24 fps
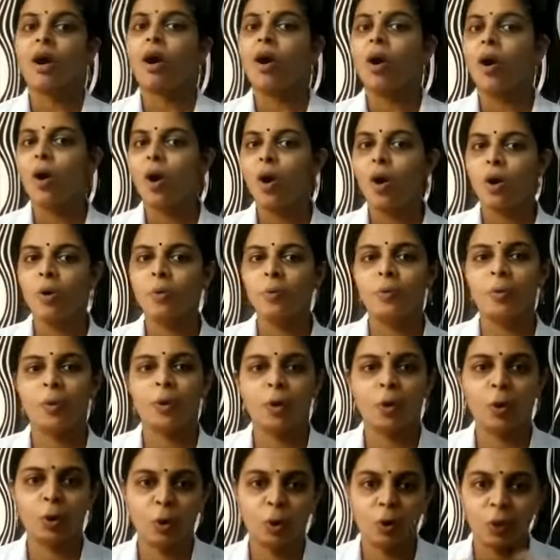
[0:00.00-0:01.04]
Hope
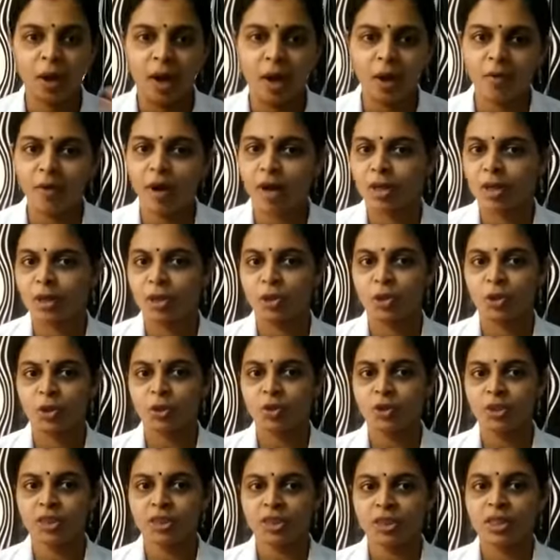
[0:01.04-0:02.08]
all you have
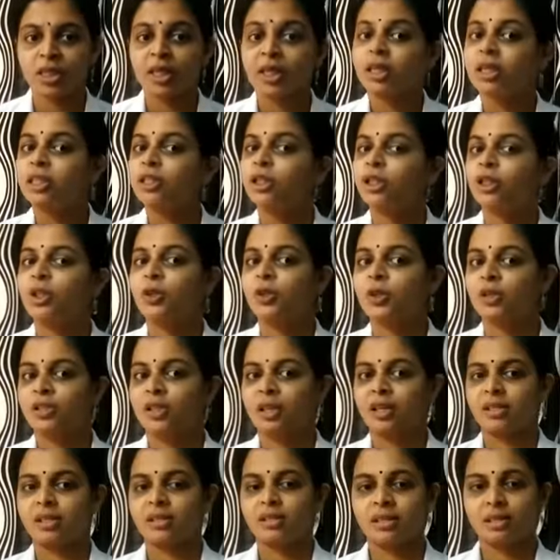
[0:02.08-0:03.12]
understood the question
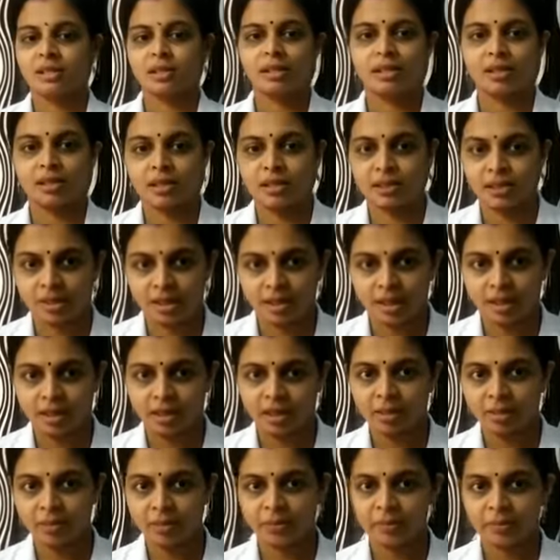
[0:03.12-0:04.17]
answers discussed here.
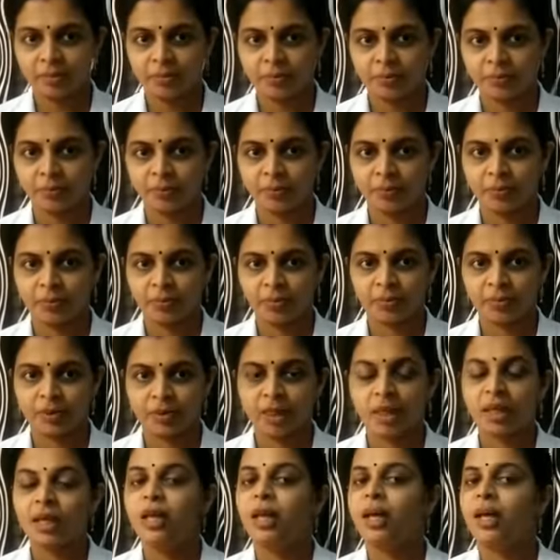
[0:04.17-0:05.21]

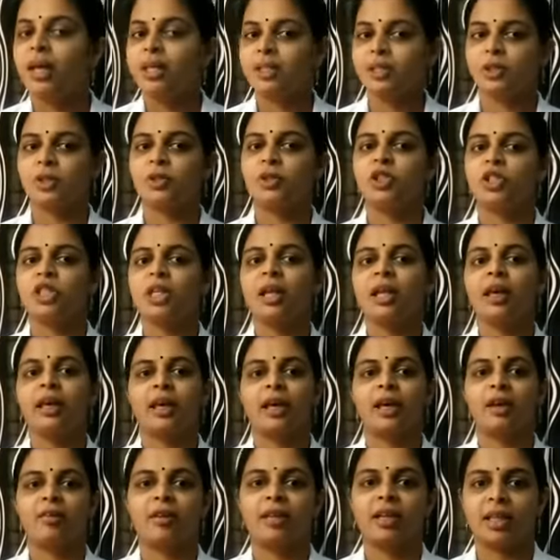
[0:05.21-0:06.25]
As usual, I
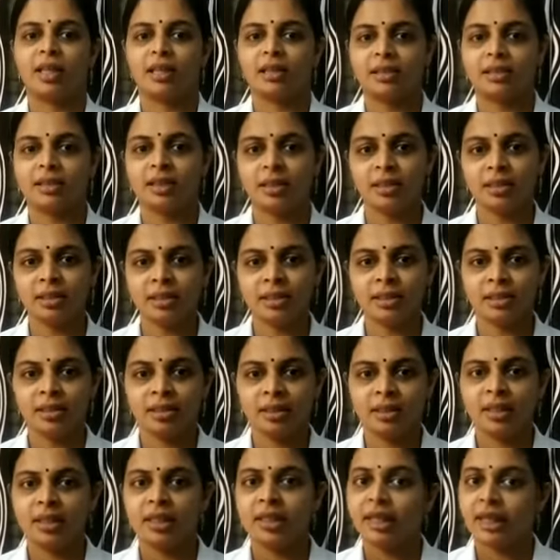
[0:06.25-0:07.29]
have attached the
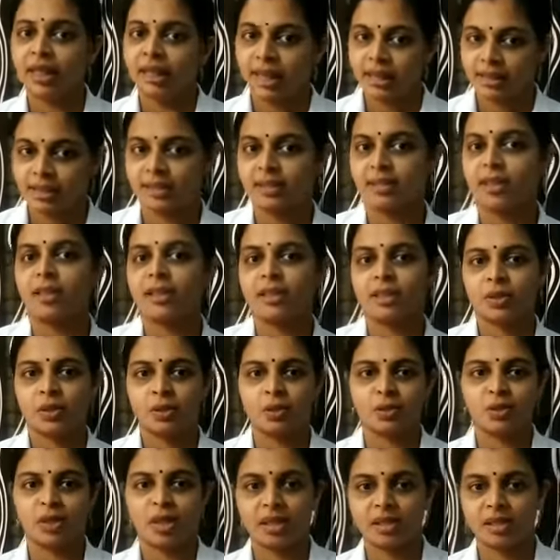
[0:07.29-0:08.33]
exercise
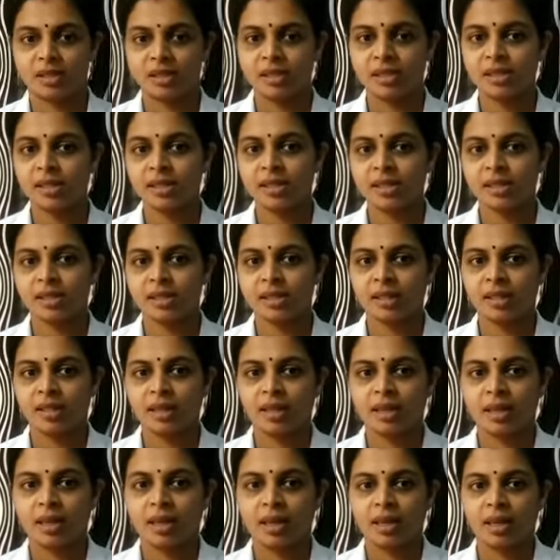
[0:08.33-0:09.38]
question answers
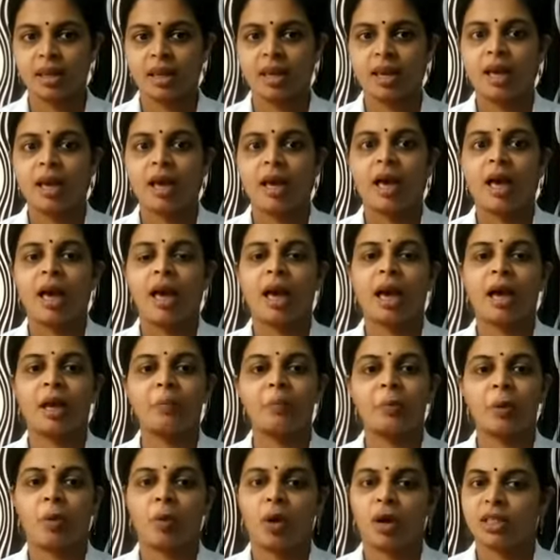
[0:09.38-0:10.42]
and
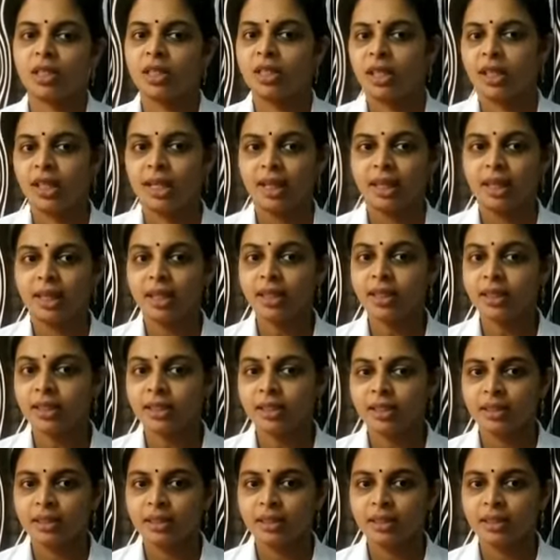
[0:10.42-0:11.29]
provided a link.